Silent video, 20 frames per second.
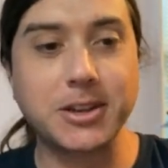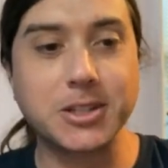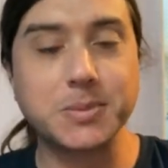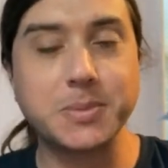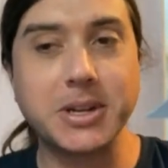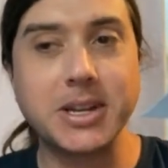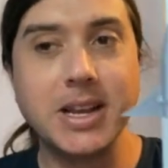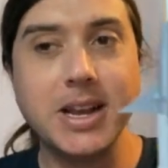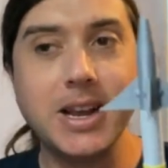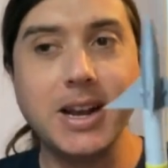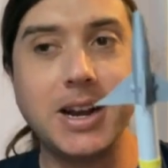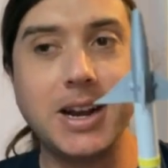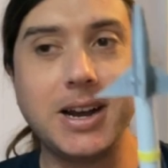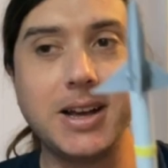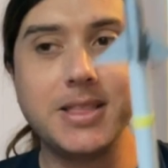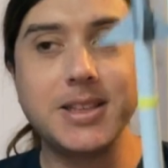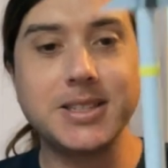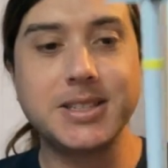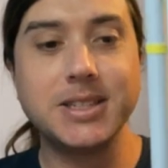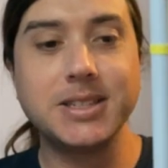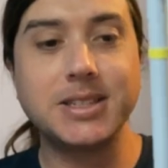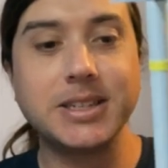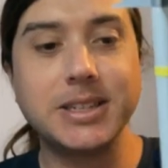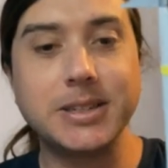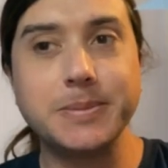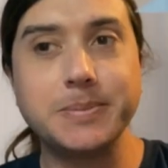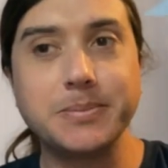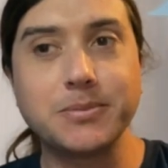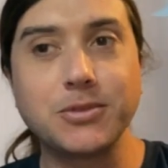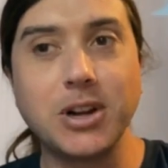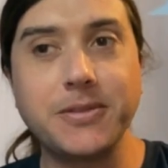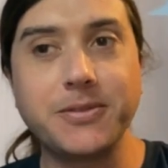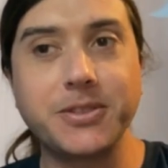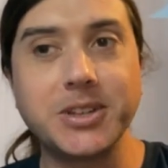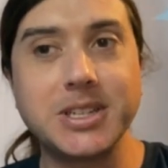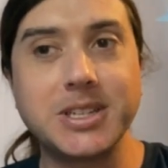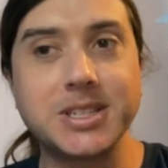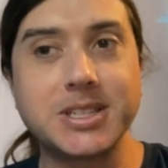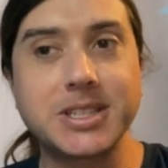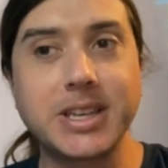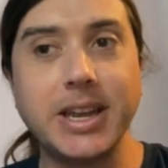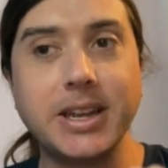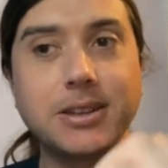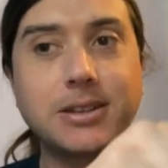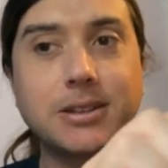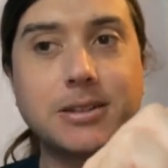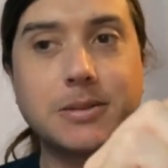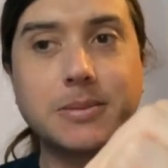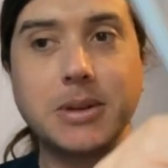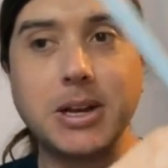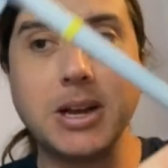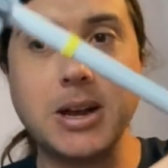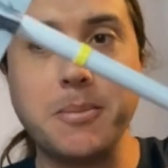but uh, this is a roughly to scale uh,